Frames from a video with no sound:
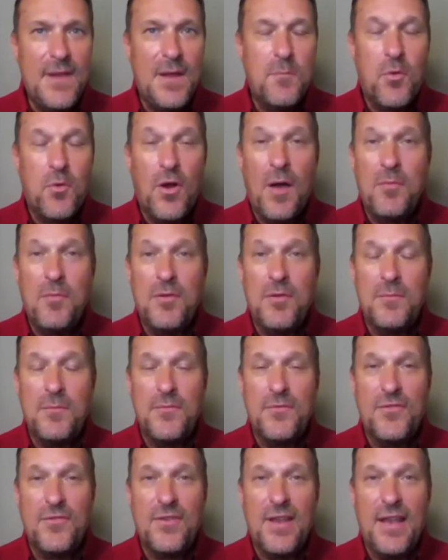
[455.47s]

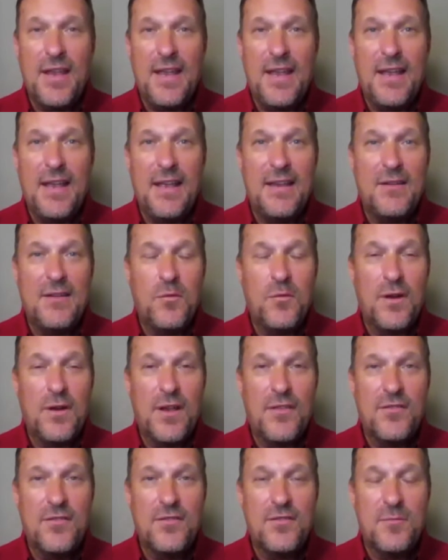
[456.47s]
problems, and what
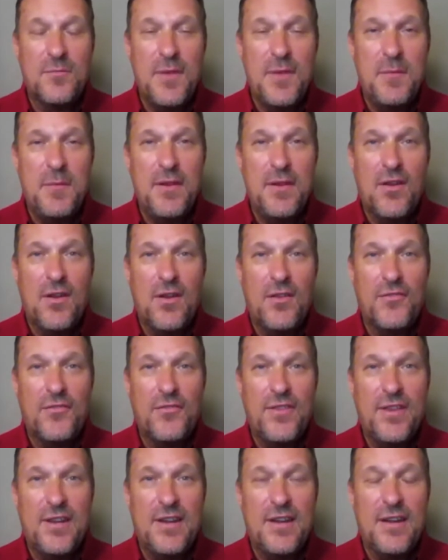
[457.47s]
others maybe call
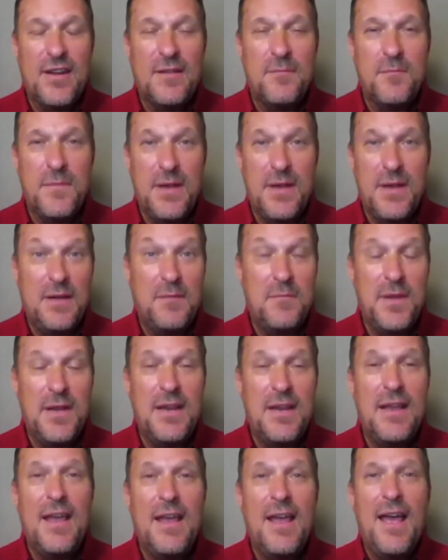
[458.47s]
sin in
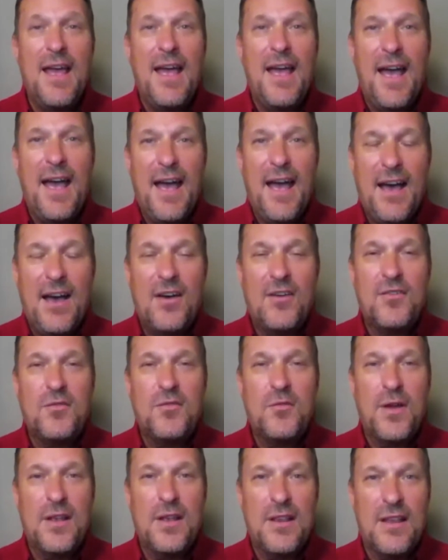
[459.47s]
me, how
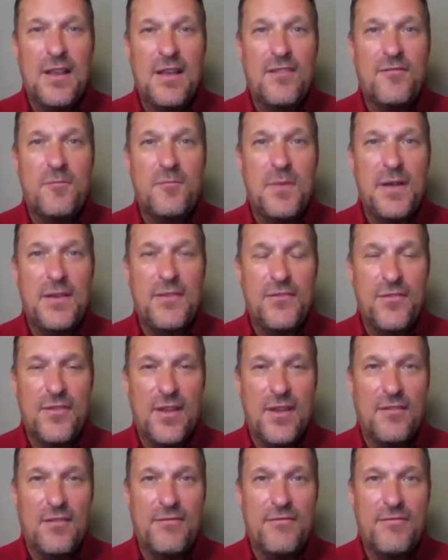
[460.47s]
do I love
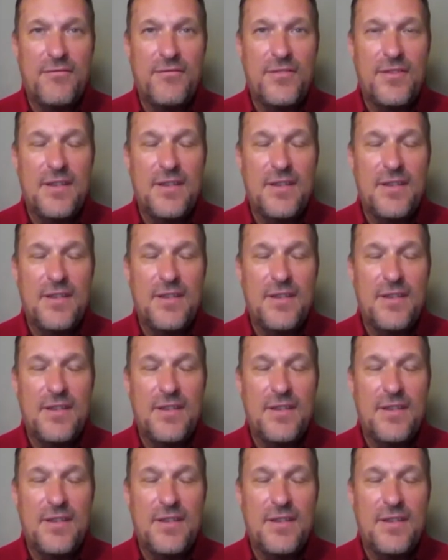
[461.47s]
myself?